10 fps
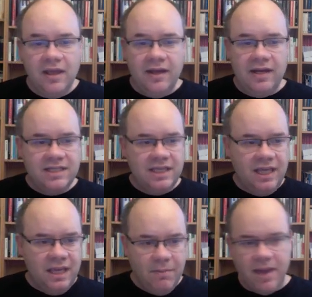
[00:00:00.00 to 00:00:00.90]
There's
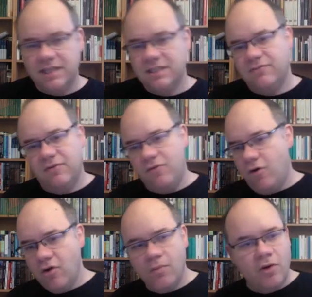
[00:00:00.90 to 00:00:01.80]
Emacs with
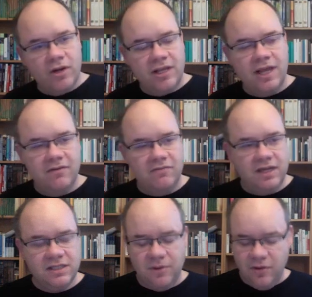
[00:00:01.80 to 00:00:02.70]
org mode and other
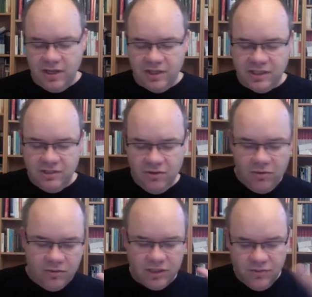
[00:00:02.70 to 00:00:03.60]
things where you can just,
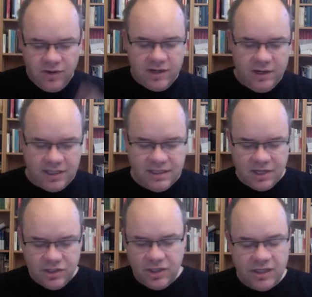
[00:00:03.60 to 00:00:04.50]
just write an
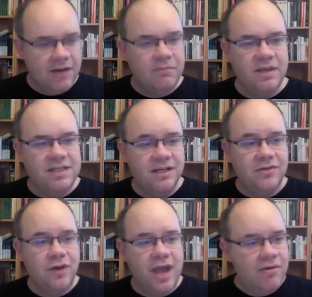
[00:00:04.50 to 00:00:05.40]
extension. You can basically
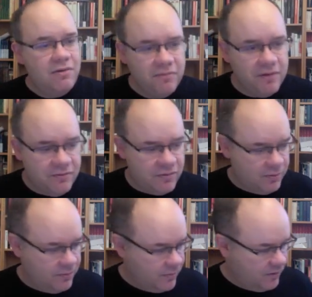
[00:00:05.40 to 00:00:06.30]
do everything
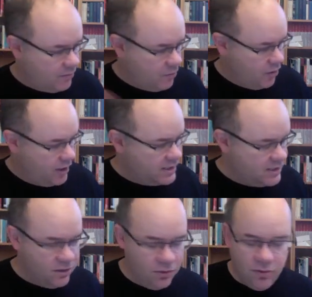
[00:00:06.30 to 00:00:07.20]
from
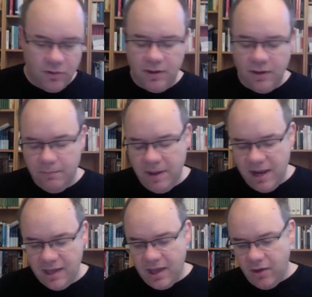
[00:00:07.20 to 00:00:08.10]
organizing your mail
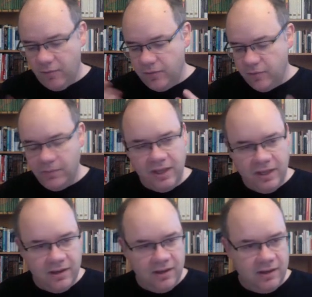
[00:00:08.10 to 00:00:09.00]
account to
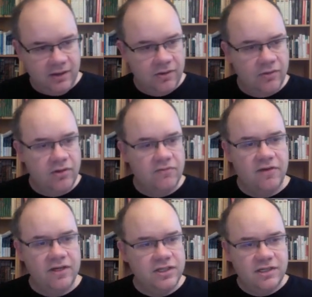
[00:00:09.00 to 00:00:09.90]
being a
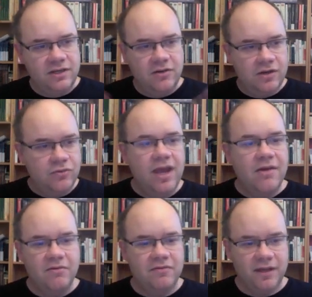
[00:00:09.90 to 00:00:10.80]
notification. You can do
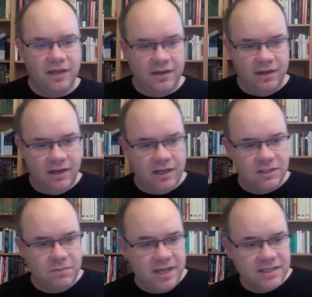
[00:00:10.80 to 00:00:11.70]
everything in that
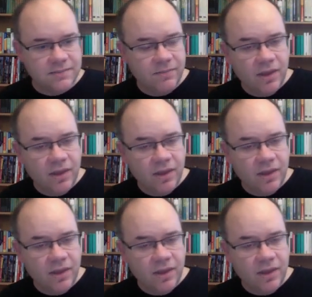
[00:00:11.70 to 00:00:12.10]
space.